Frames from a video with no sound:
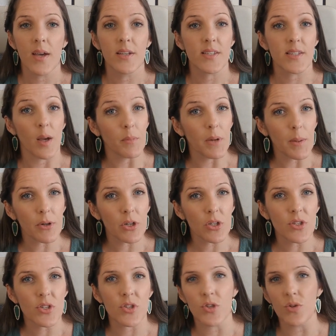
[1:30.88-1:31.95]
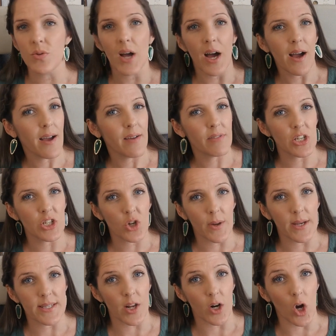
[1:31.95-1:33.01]
Some neighborhoods do not have
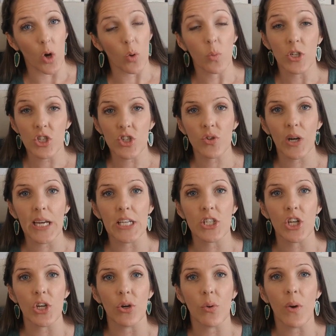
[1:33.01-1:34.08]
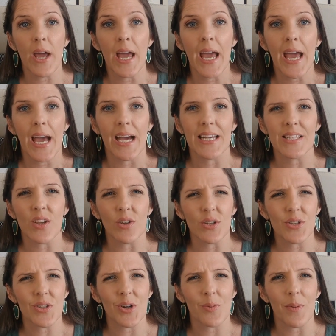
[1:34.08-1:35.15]
HOAs at all, which is great too, as long
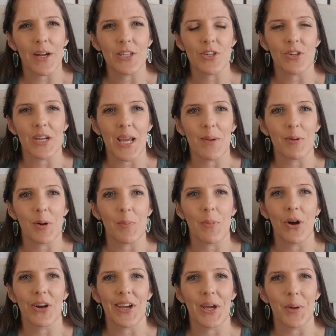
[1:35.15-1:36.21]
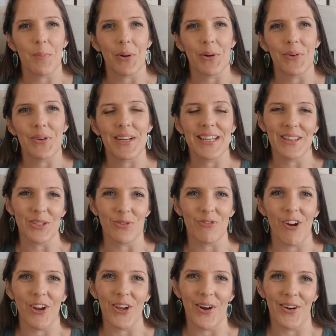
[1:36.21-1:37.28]
as you don't mind your neighbor parking a boat in their
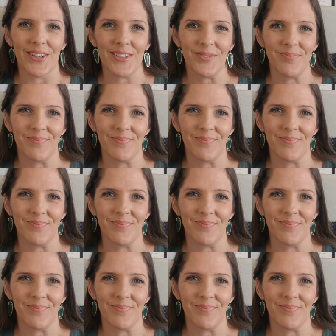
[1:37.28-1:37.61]
front yard.